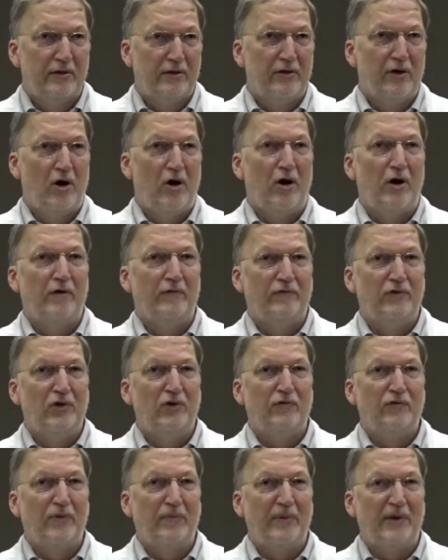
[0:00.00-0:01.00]
The heart
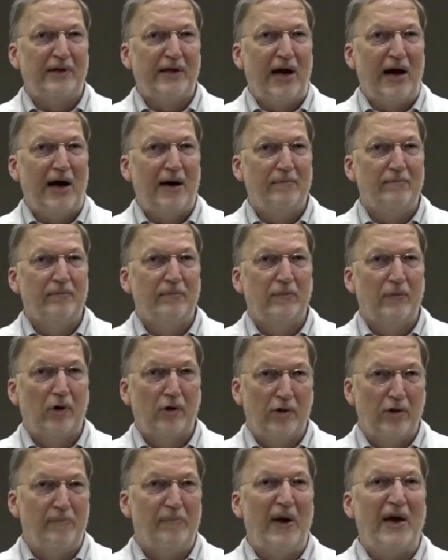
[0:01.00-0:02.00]
viewed from the top,
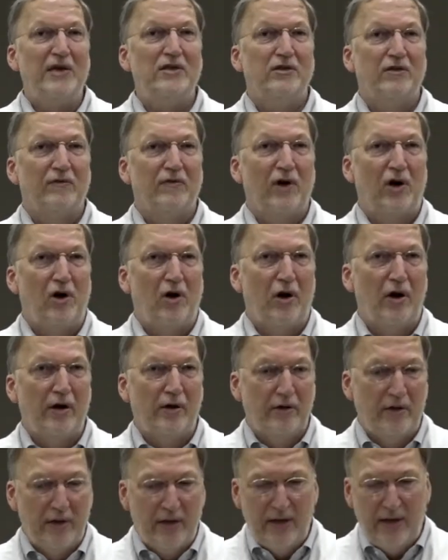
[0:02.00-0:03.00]
or the base of the
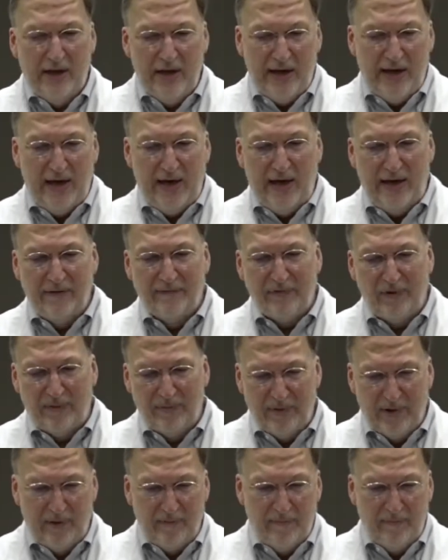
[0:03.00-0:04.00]
heart, and
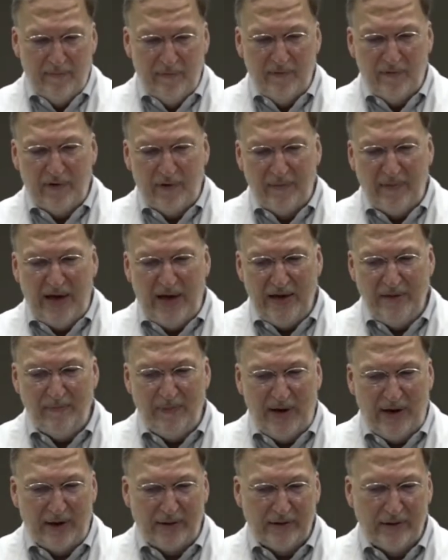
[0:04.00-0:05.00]
from the
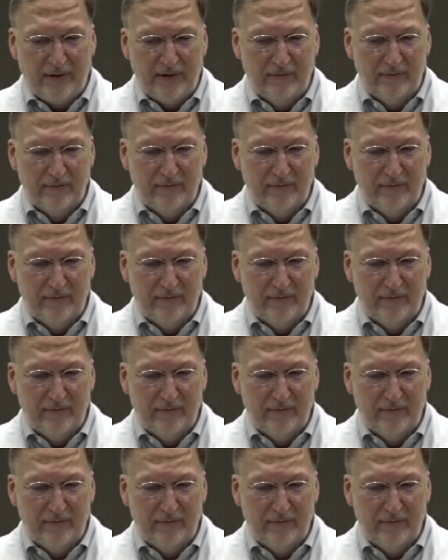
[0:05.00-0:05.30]
apex.